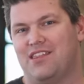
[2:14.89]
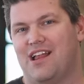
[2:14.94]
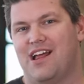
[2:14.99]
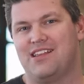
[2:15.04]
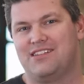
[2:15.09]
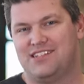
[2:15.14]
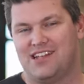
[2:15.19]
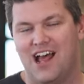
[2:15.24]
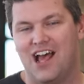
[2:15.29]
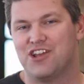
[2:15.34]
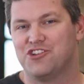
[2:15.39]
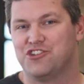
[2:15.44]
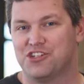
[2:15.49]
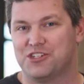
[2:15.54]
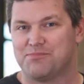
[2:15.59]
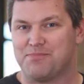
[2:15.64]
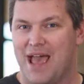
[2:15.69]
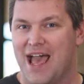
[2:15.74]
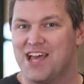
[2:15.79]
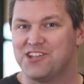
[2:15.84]
That's not
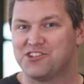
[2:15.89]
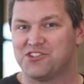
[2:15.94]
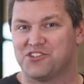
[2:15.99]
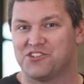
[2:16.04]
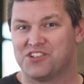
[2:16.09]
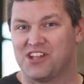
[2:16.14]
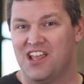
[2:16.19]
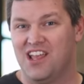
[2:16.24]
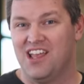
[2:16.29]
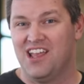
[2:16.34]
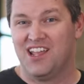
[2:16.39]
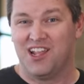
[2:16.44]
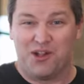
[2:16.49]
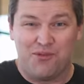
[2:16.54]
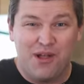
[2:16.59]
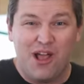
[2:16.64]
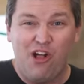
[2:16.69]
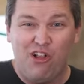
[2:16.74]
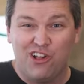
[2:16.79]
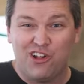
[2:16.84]
just pastors,
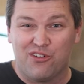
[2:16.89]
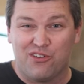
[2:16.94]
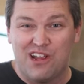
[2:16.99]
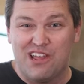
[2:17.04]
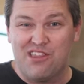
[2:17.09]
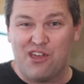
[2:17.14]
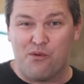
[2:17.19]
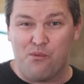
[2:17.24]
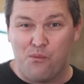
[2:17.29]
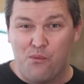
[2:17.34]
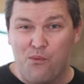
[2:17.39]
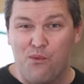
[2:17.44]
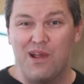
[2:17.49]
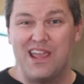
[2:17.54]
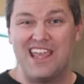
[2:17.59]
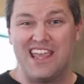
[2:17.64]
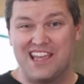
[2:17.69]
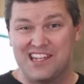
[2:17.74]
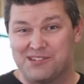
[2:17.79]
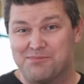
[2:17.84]
can we all agree that
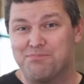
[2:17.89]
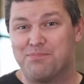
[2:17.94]
we as